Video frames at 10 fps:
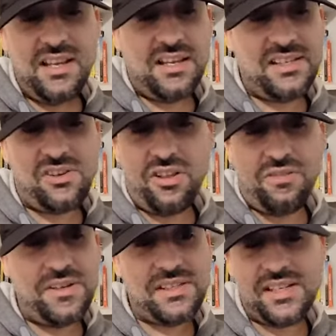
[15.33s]
He's got a
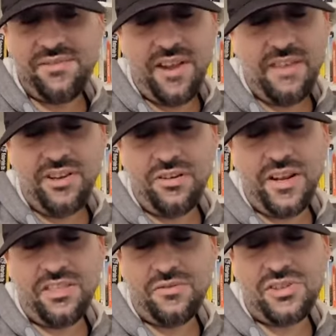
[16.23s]
3.65
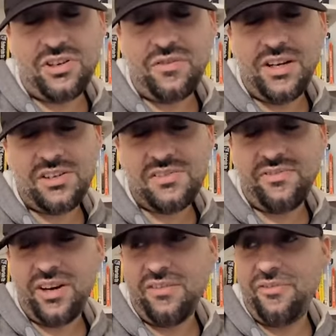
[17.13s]
ERA through his career, so
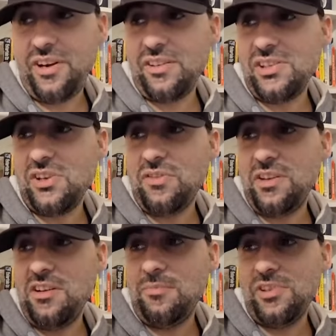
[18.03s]
fairly
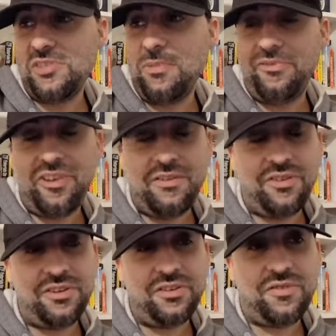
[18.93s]
solid numbers, above
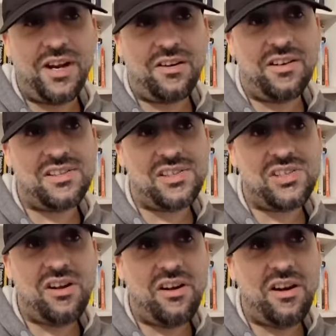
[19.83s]
500 record as a
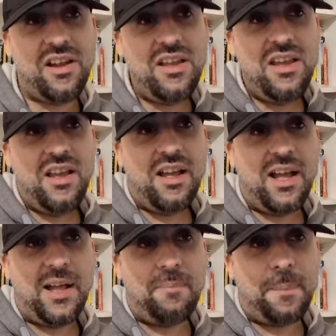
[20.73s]
starter.
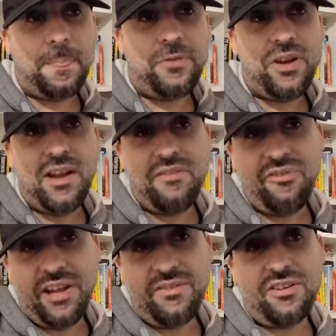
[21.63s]

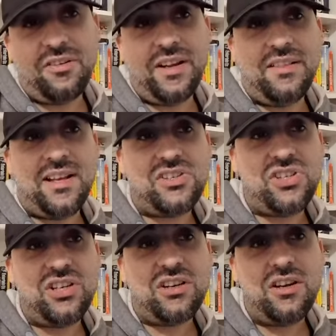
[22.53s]
3.95 ERA
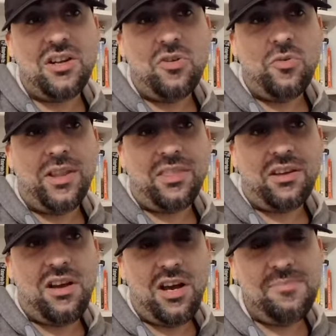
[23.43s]
last year with the
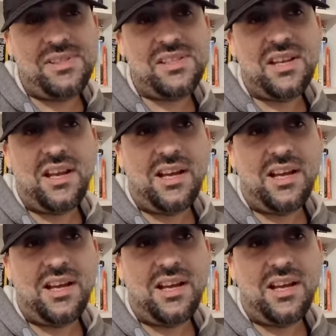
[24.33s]
Cubs.